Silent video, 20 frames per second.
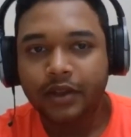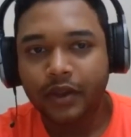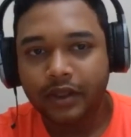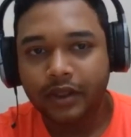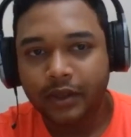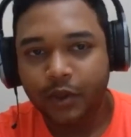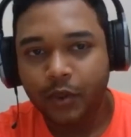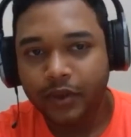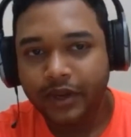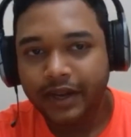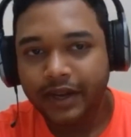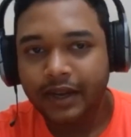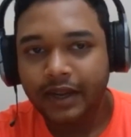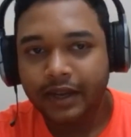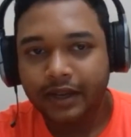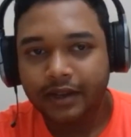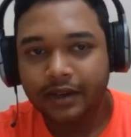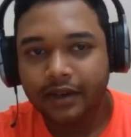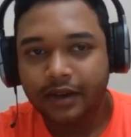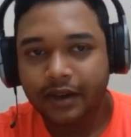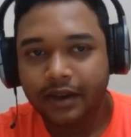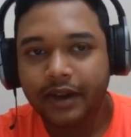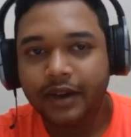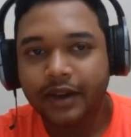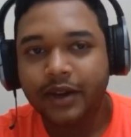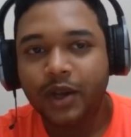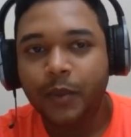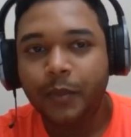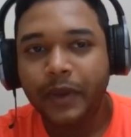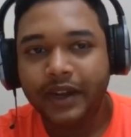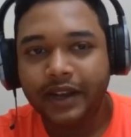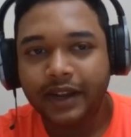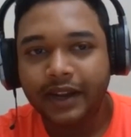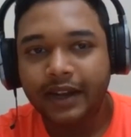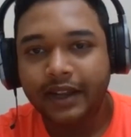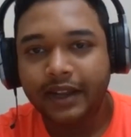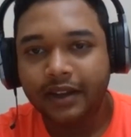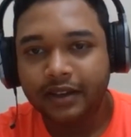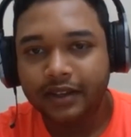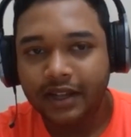You need like an
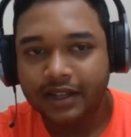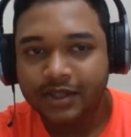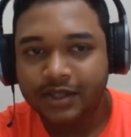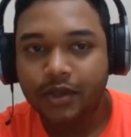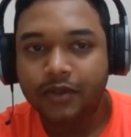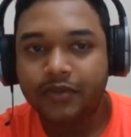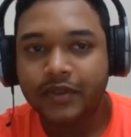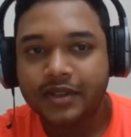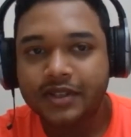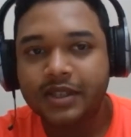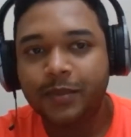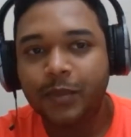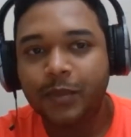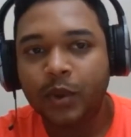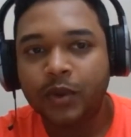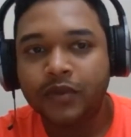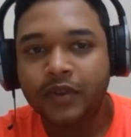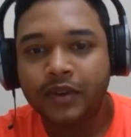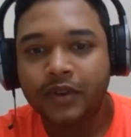intermediate layer that softens the blow